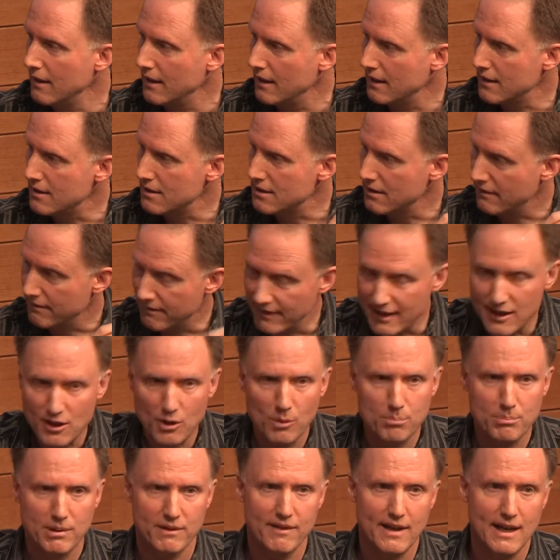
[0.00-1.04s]
It's a
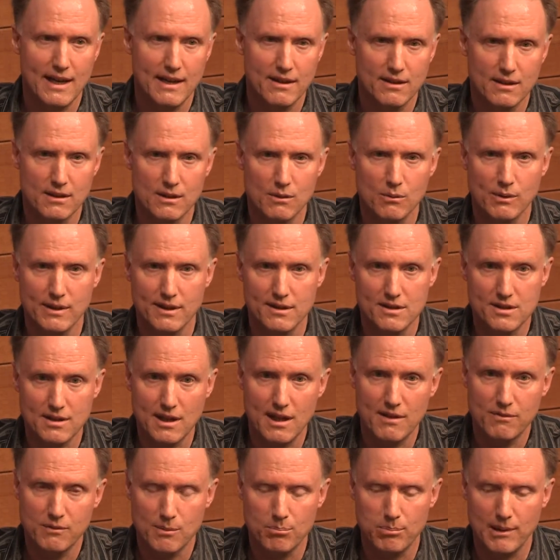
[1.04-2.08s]
video provider with a
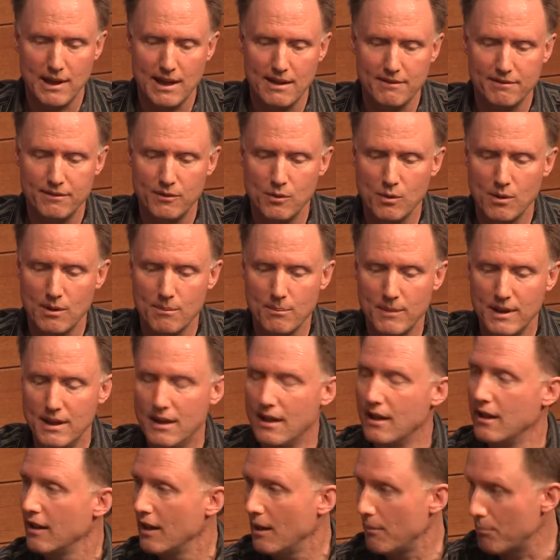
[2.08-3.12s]
software platform,
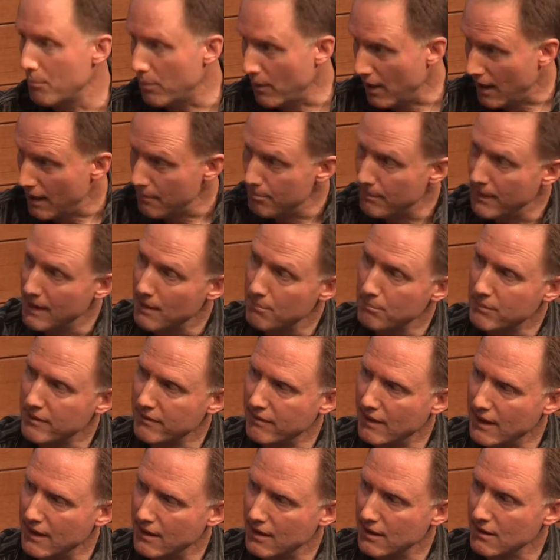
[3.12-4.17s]
a broadband
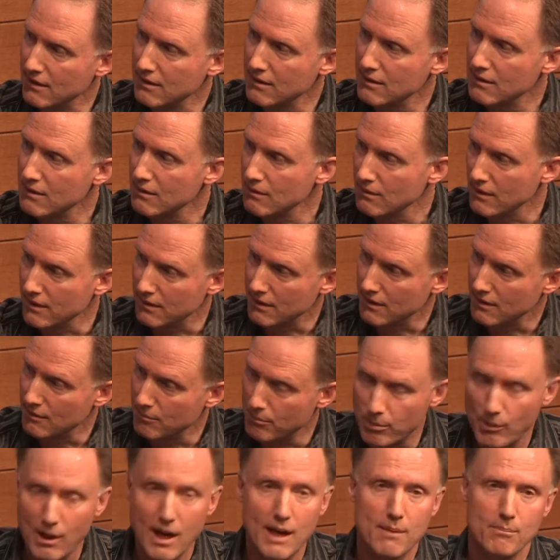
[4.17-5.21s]
provider with a
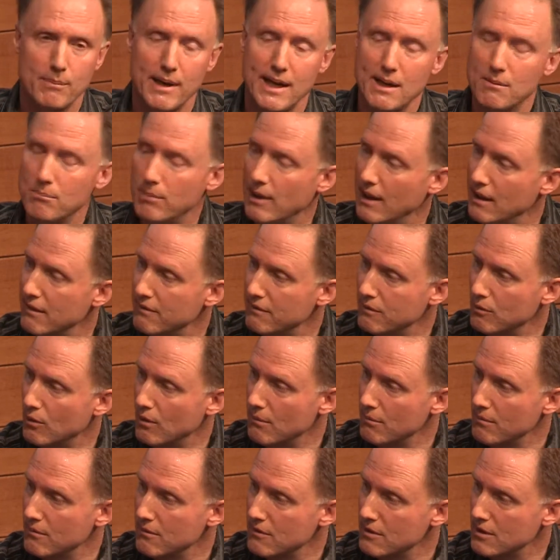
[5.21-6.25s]
broadband platform.